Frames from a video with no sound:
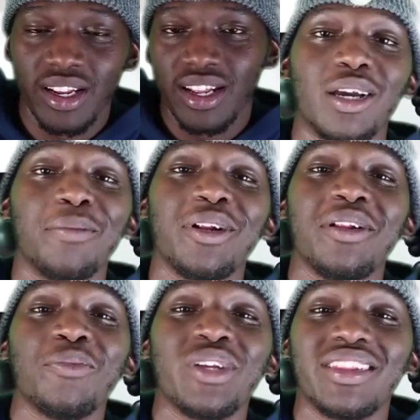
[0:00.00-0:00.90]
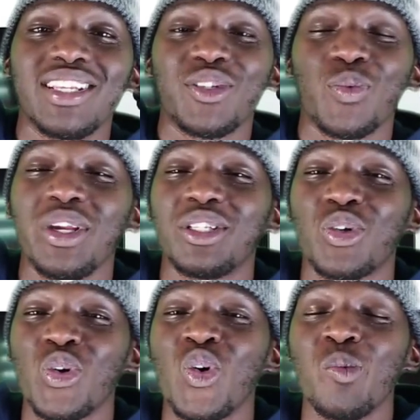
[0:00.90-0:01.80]
Coming in with this week's
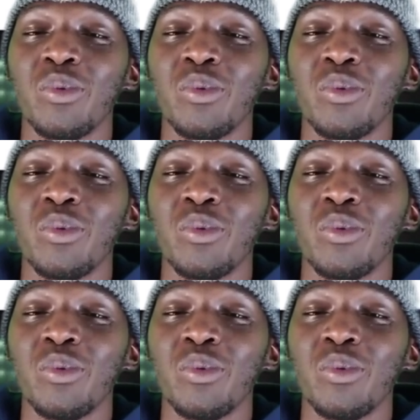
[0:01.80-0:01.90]
cool